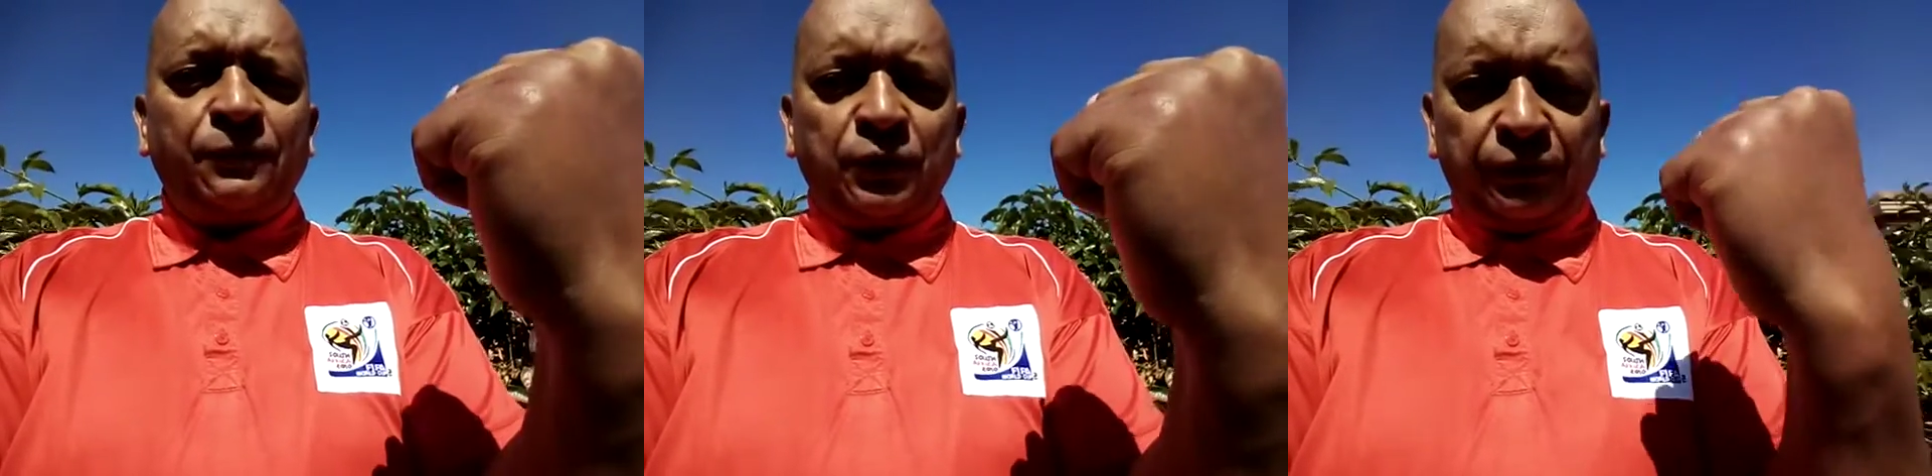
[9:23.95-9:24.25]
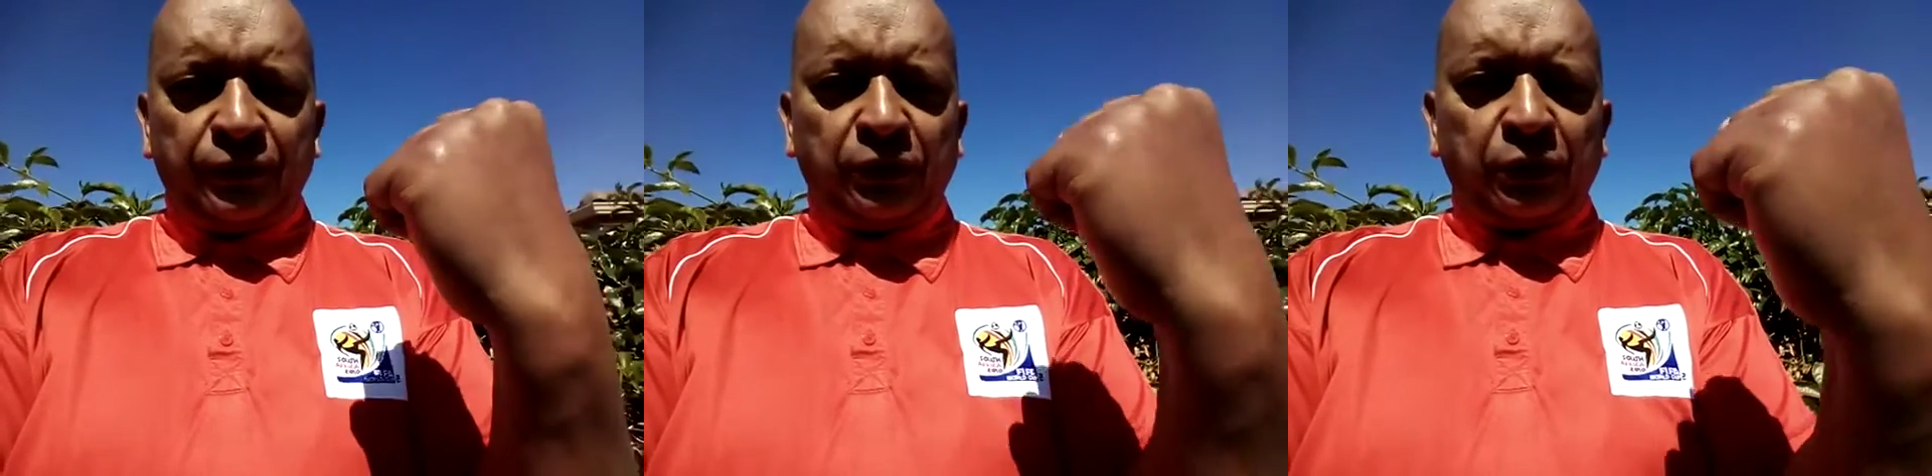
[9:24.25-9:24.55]

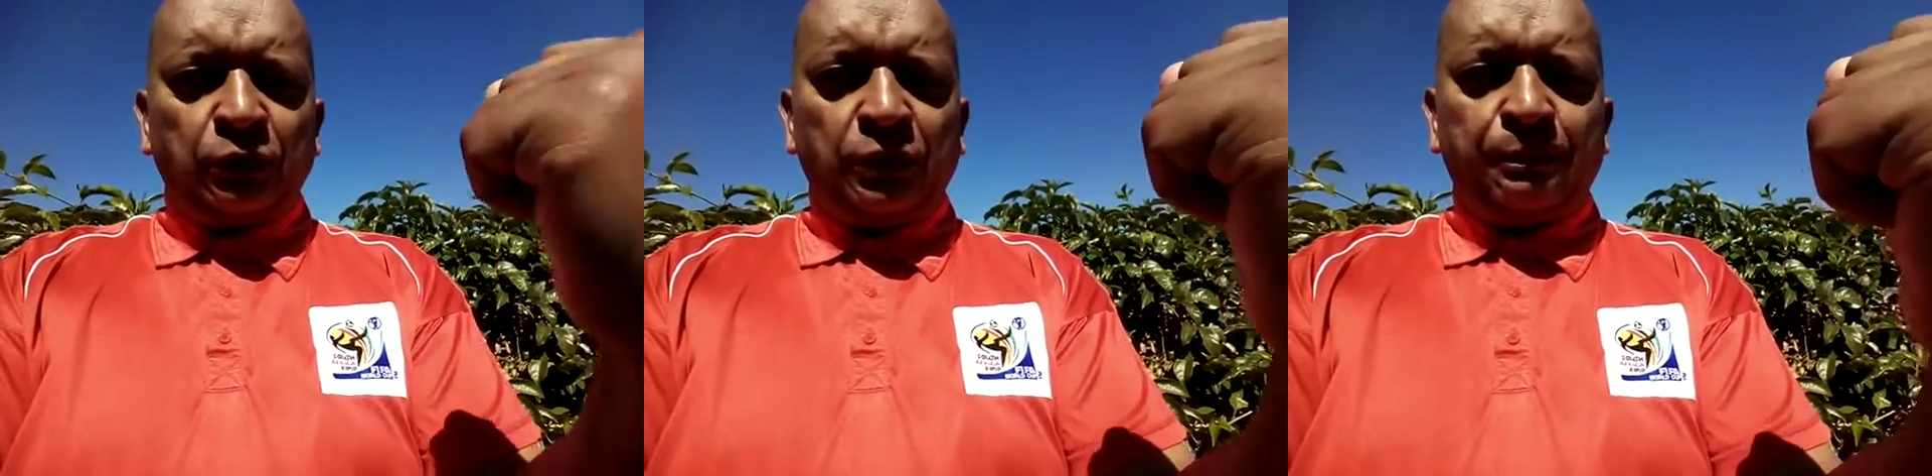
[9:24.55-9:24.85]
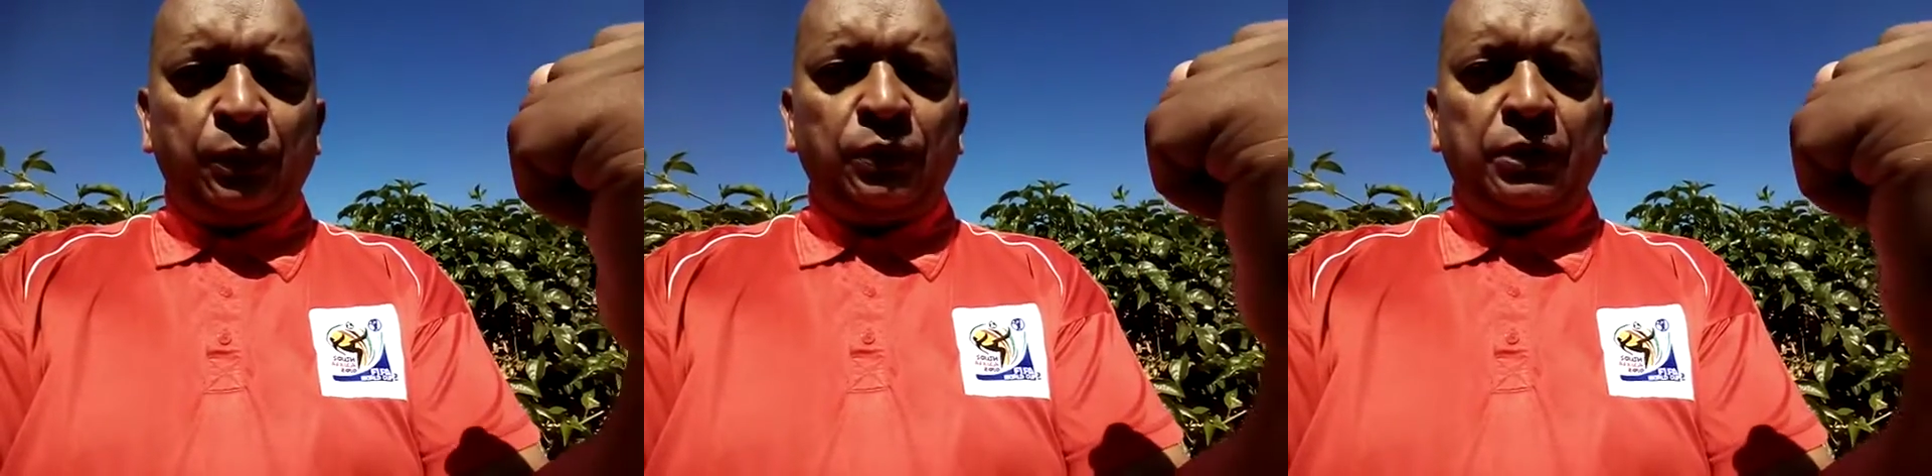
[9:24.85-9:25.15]
if not only
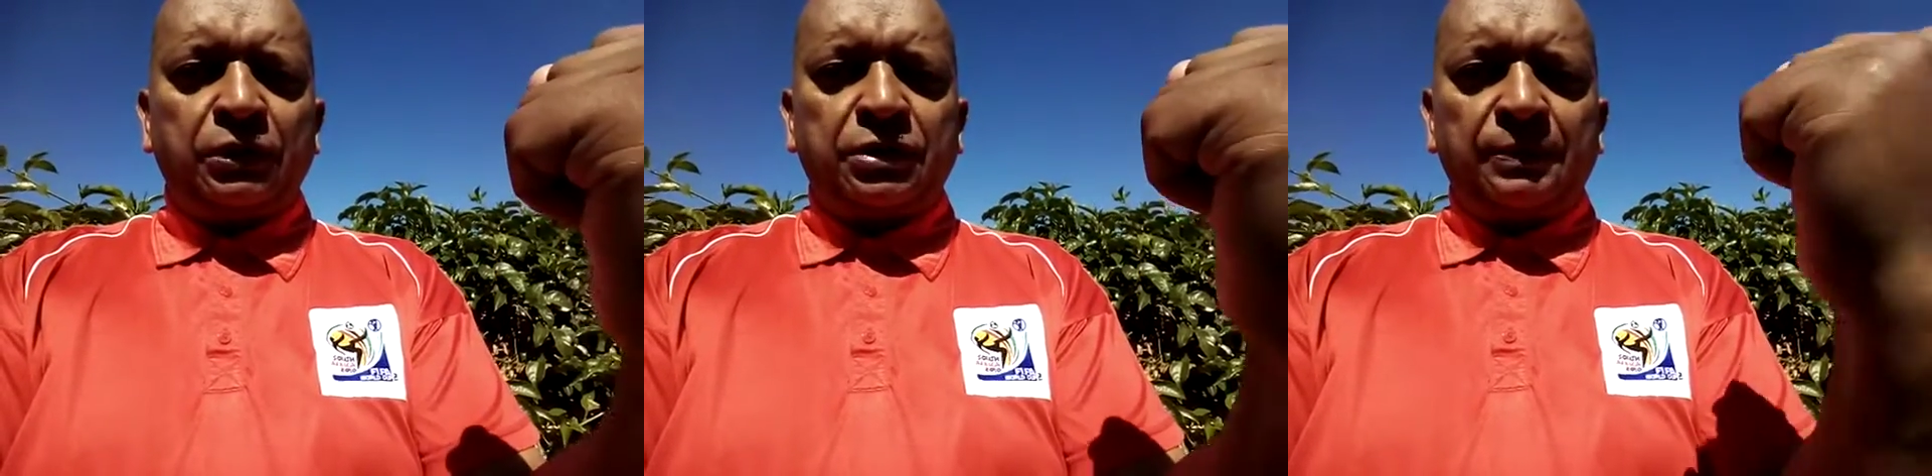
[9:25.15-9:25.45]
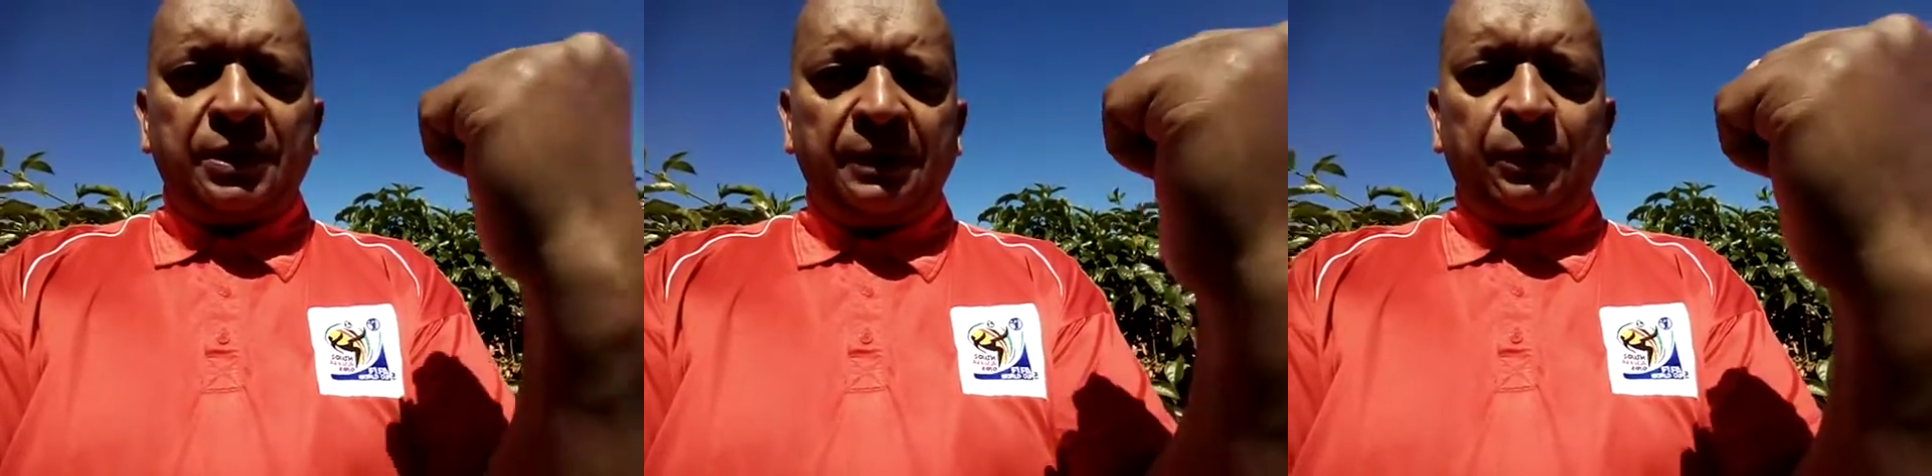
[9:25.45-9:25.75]
pull, you ask him,
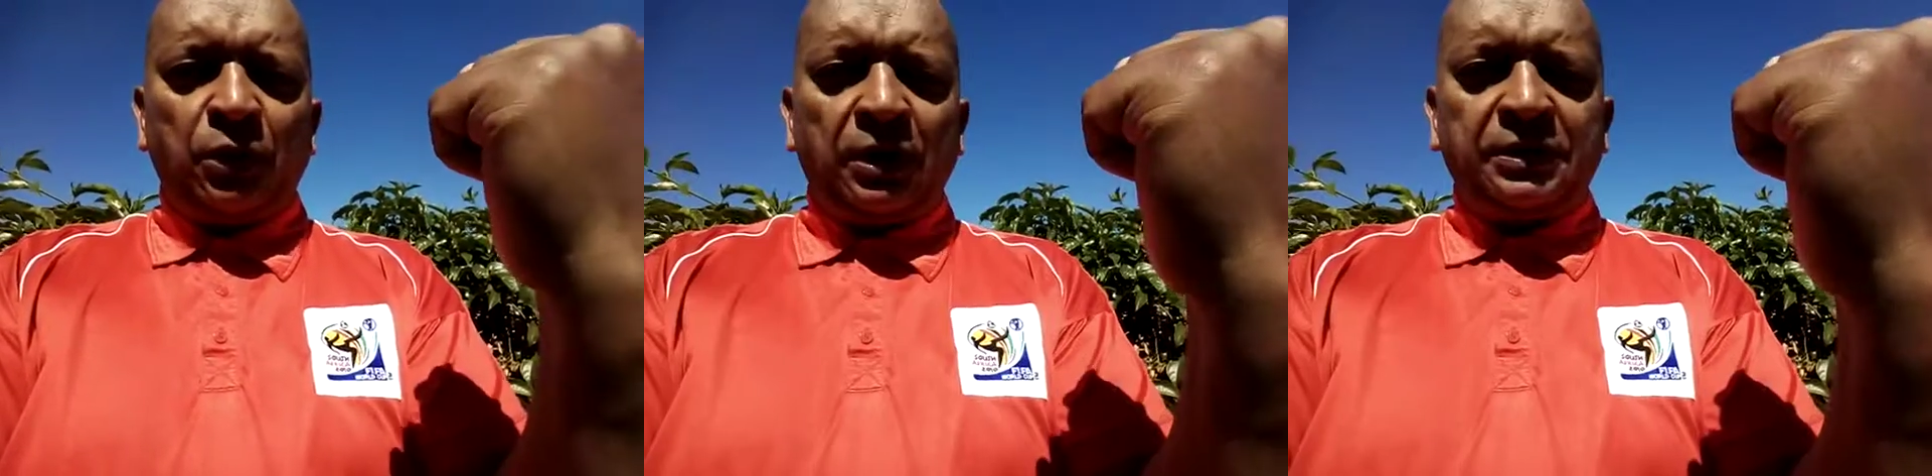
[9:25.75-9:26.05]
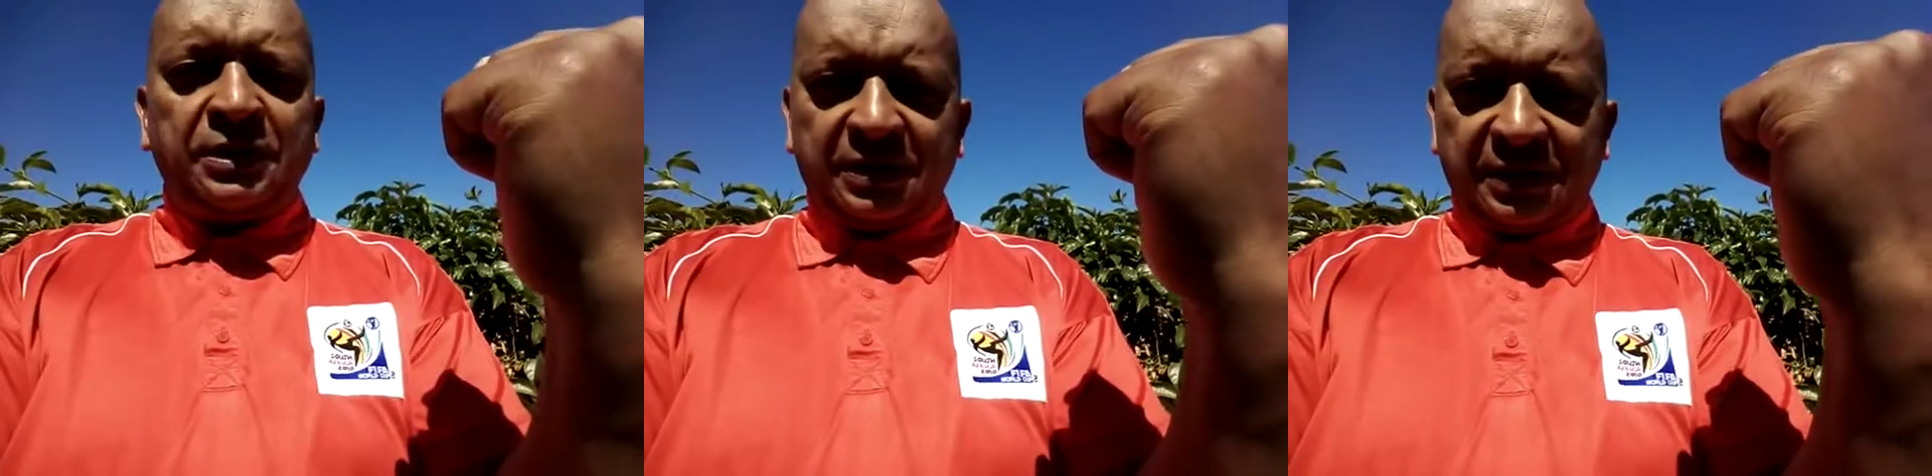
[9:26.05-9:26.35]
keep your
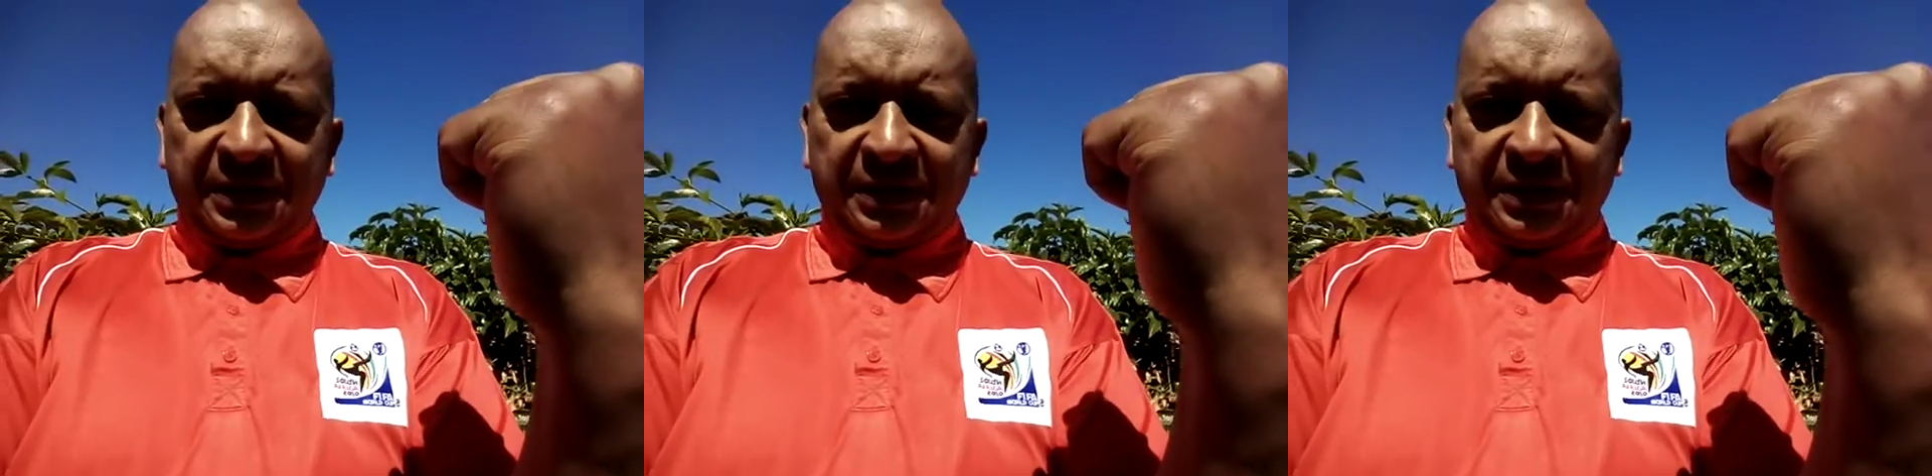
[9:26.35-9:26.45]
arms